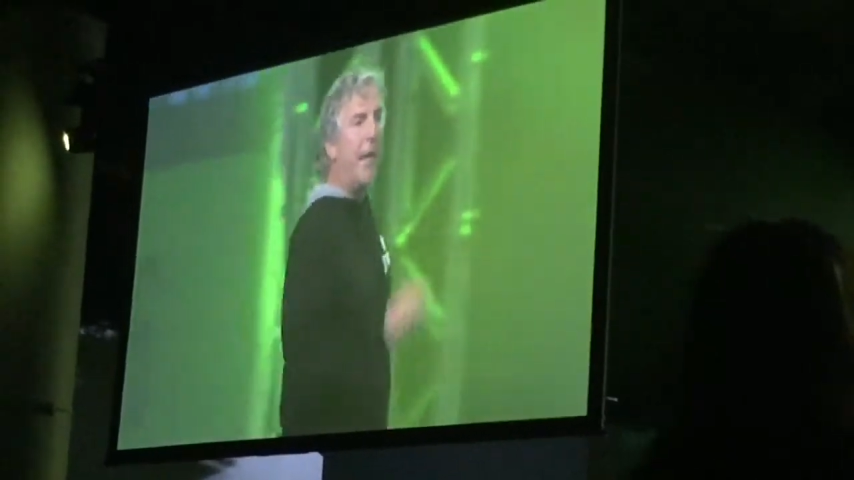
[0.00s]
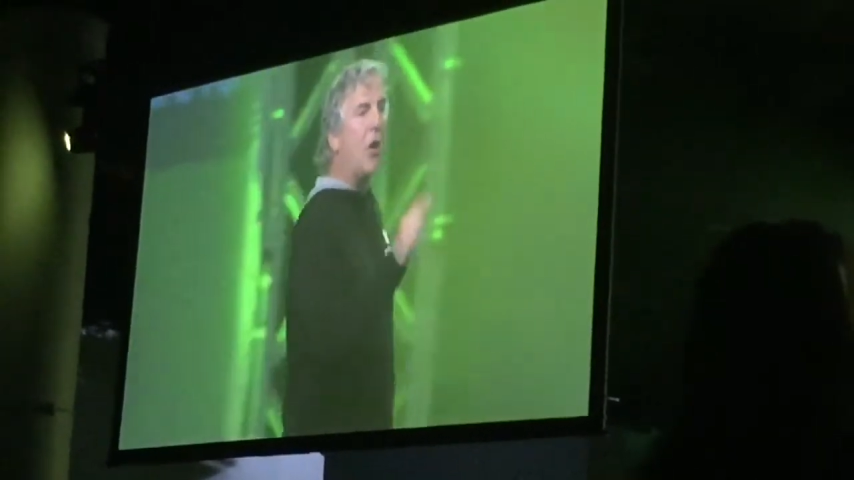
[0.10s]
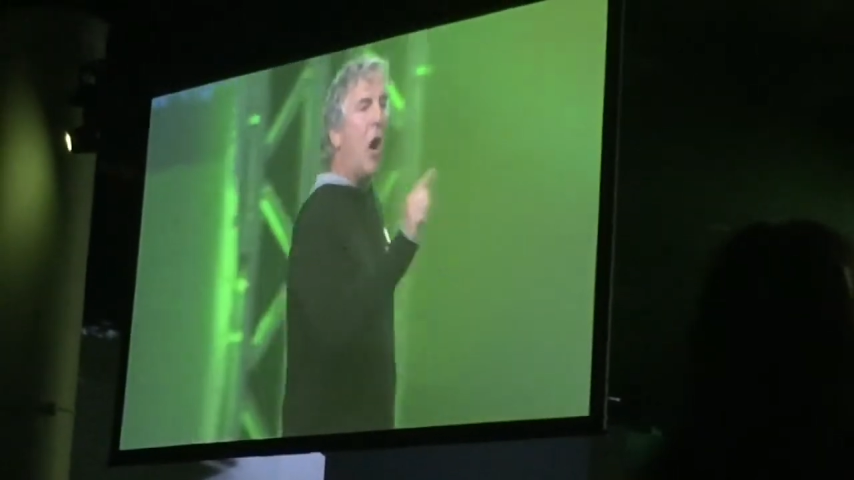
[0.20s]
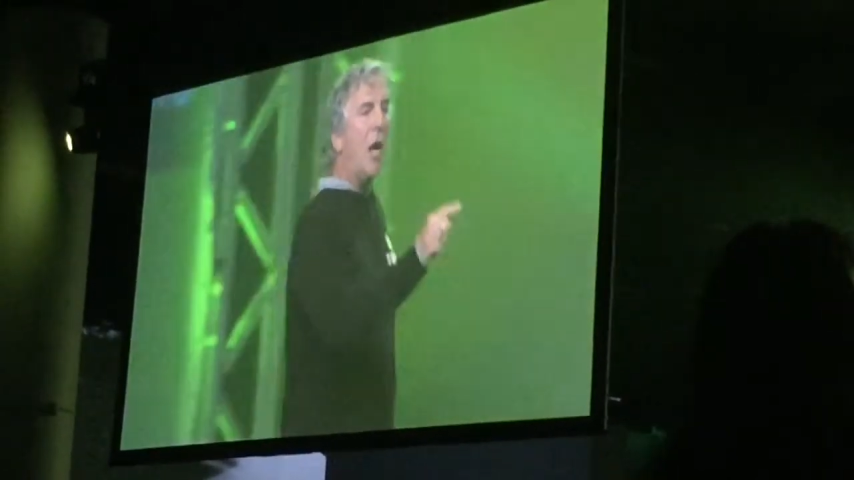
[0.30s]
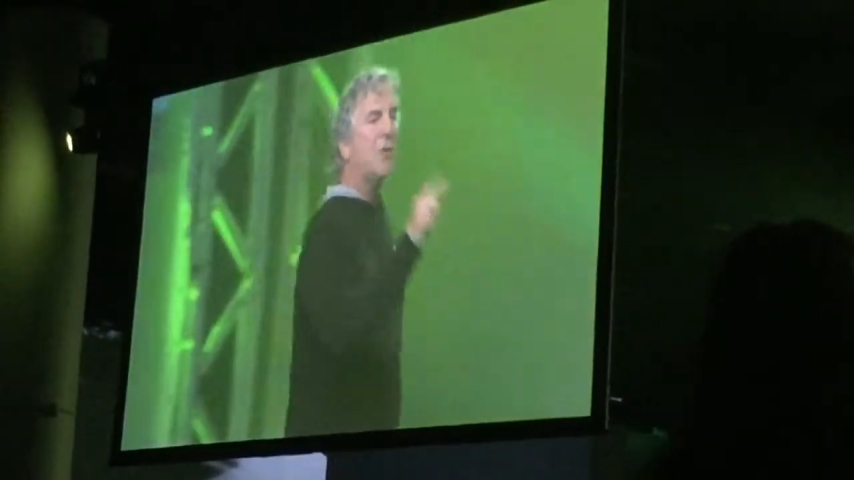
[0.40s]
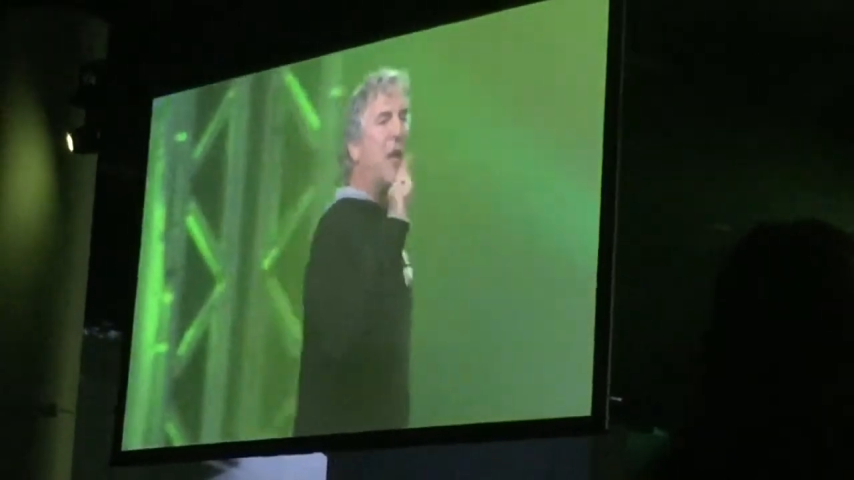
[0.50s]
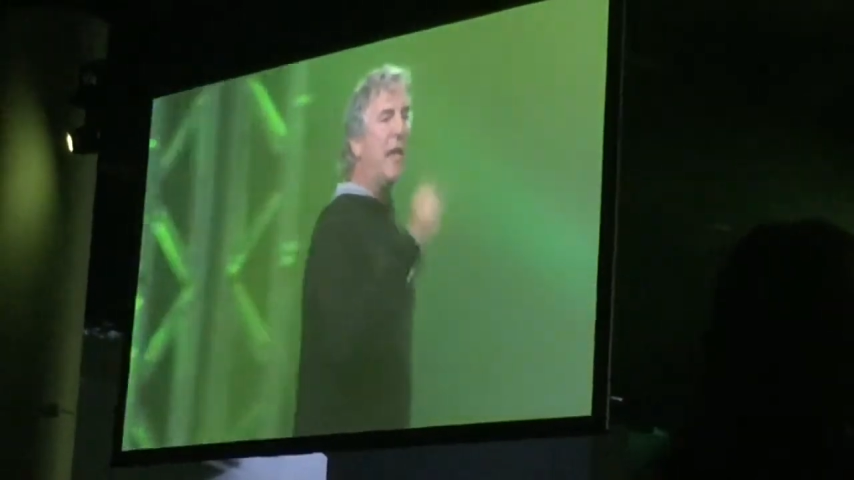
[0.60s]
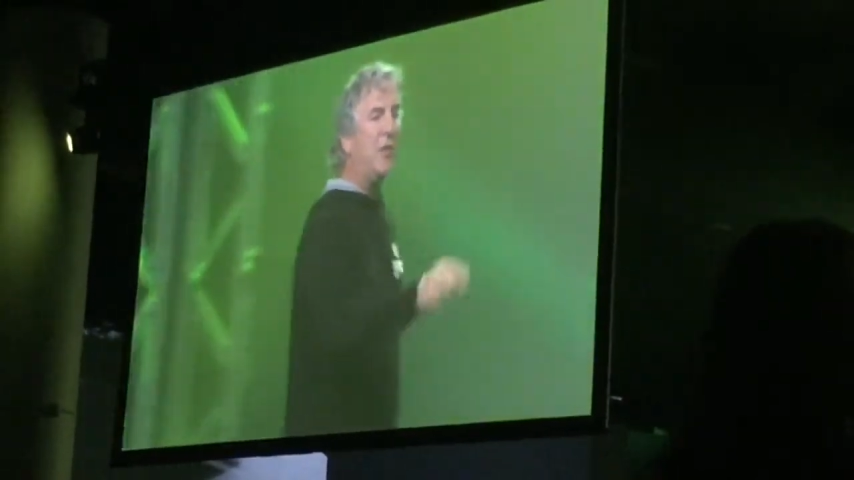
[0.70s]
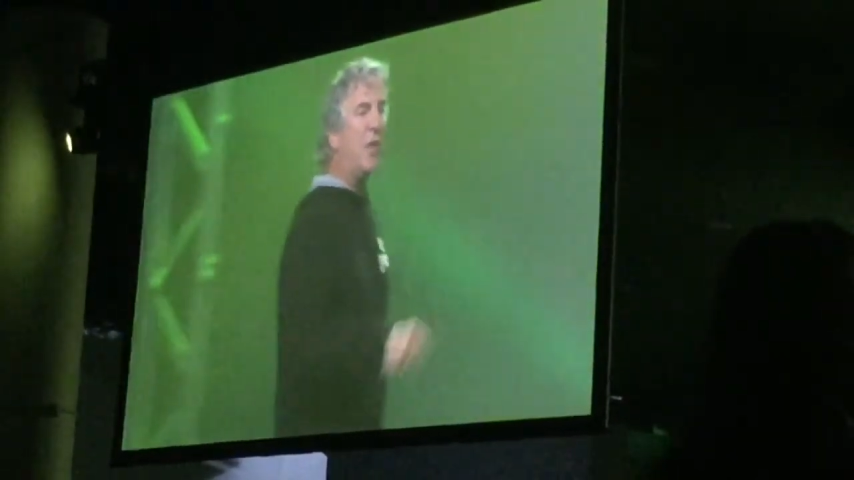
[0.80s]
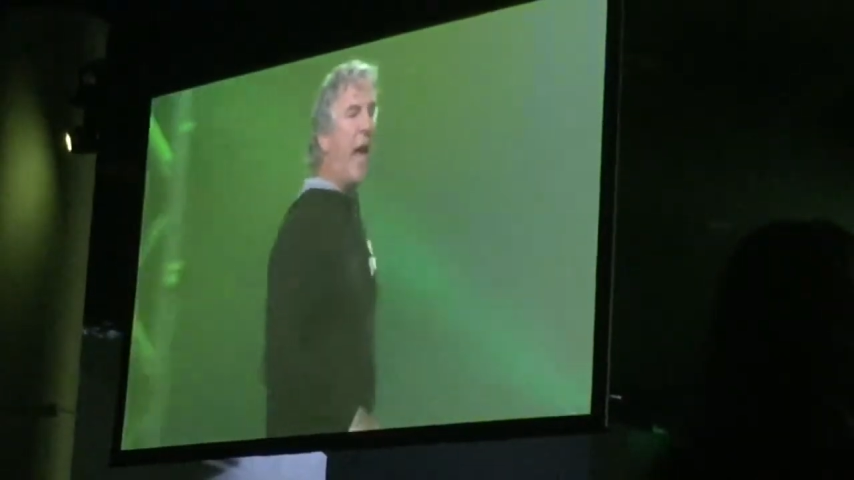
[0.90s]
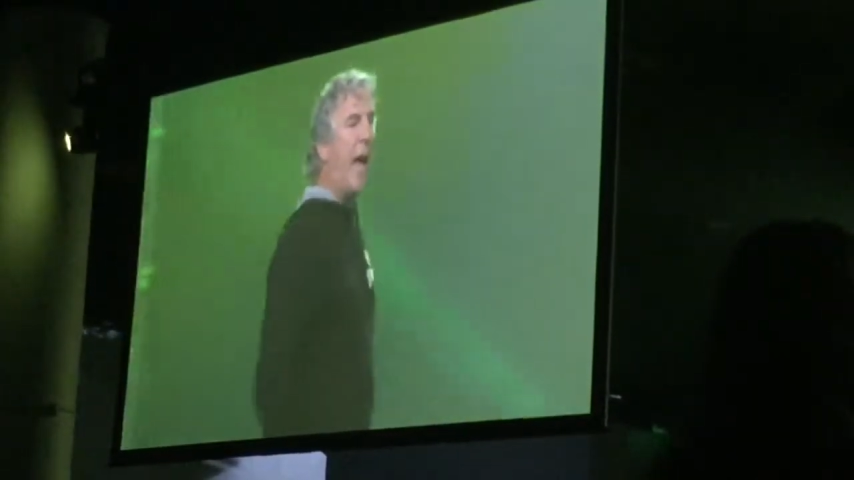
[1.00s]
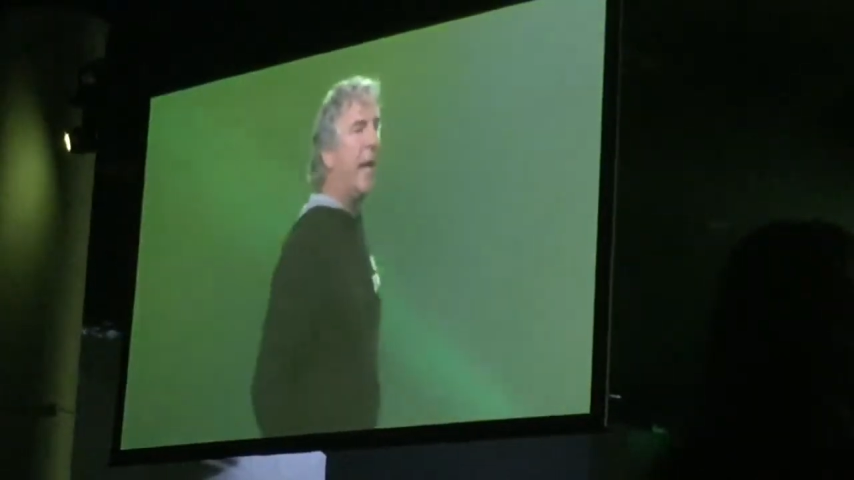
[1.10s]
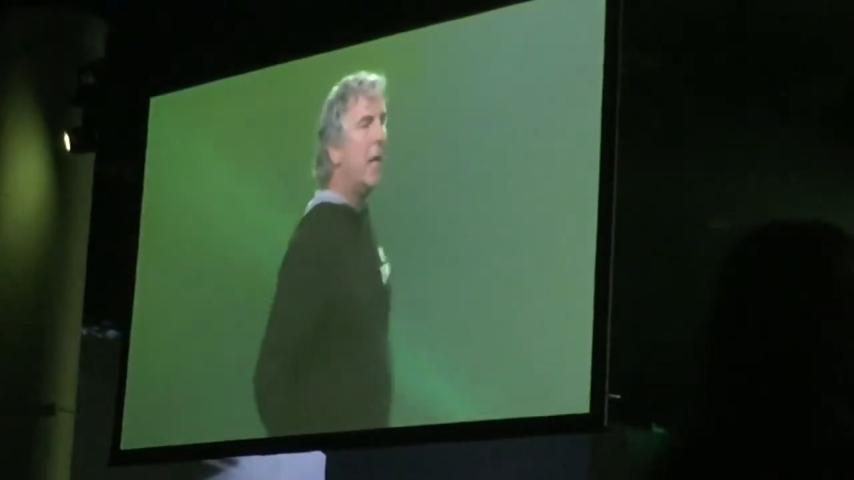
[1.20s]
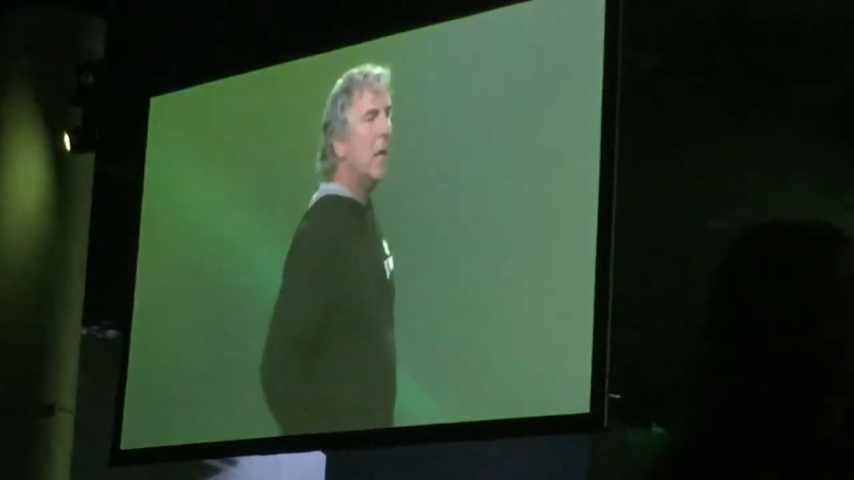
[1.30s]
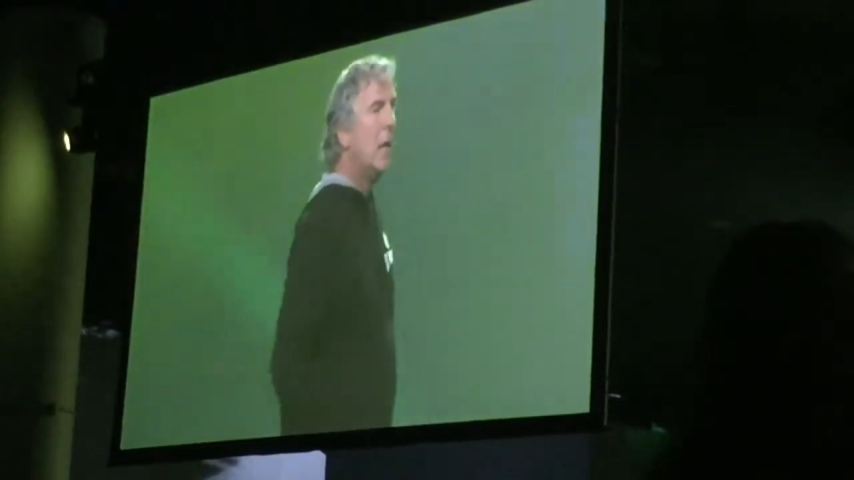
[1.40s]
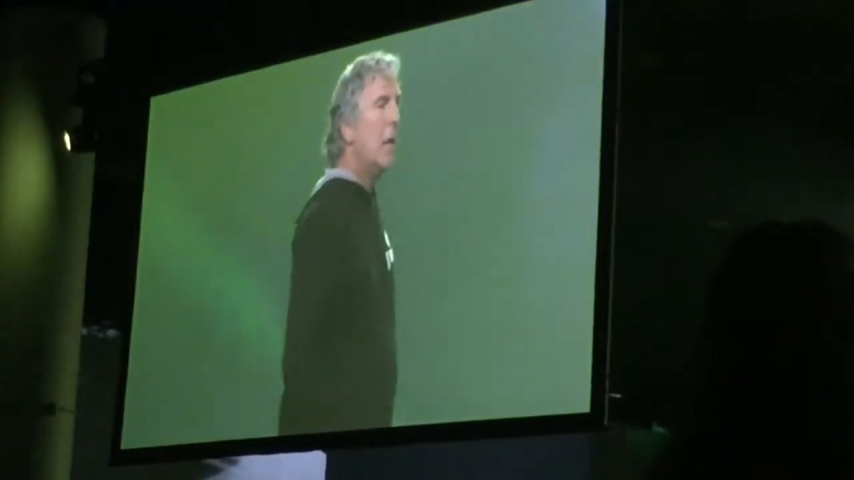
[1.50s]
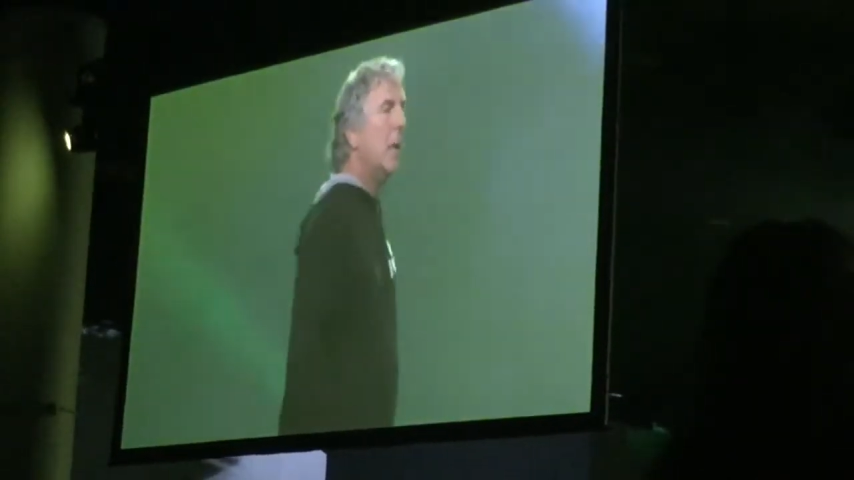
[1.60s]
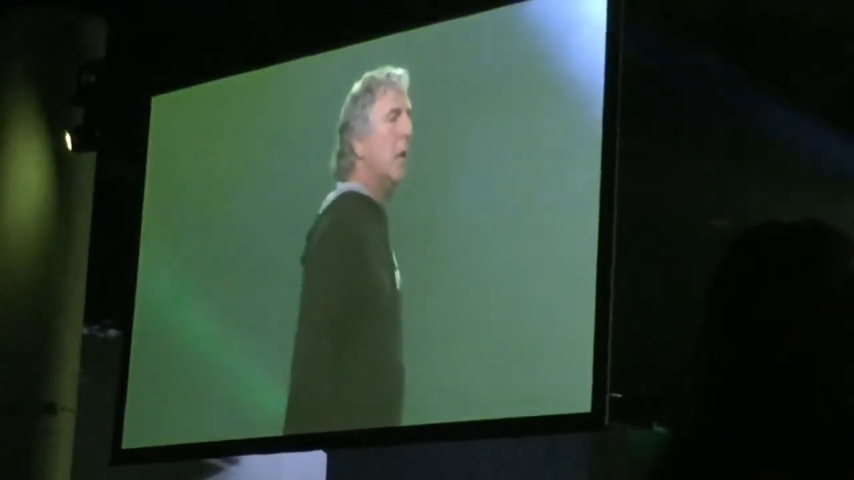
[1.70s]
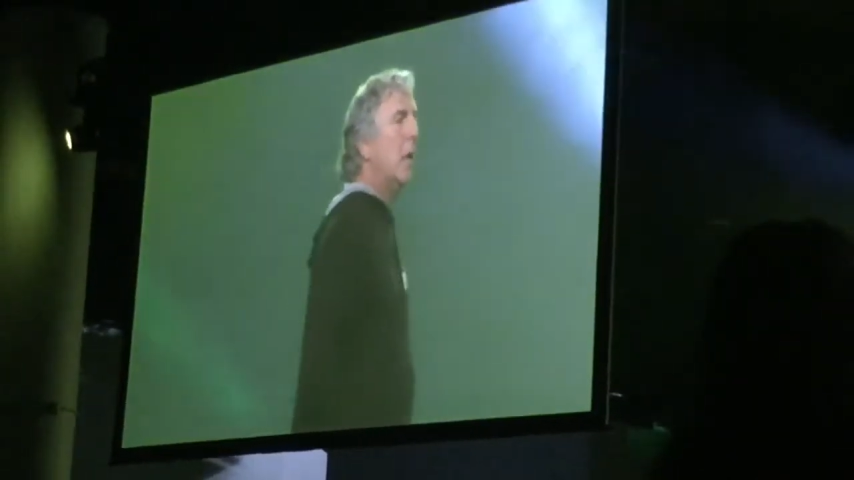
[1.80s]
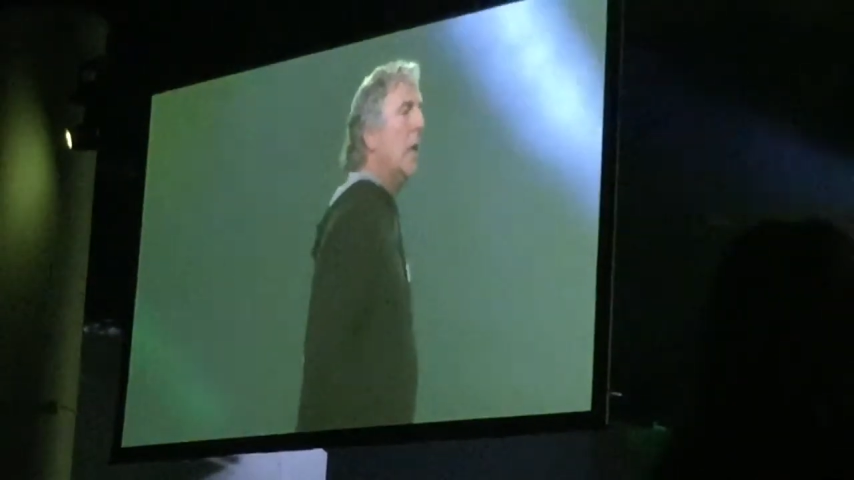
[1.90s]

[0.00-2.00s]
but because they said,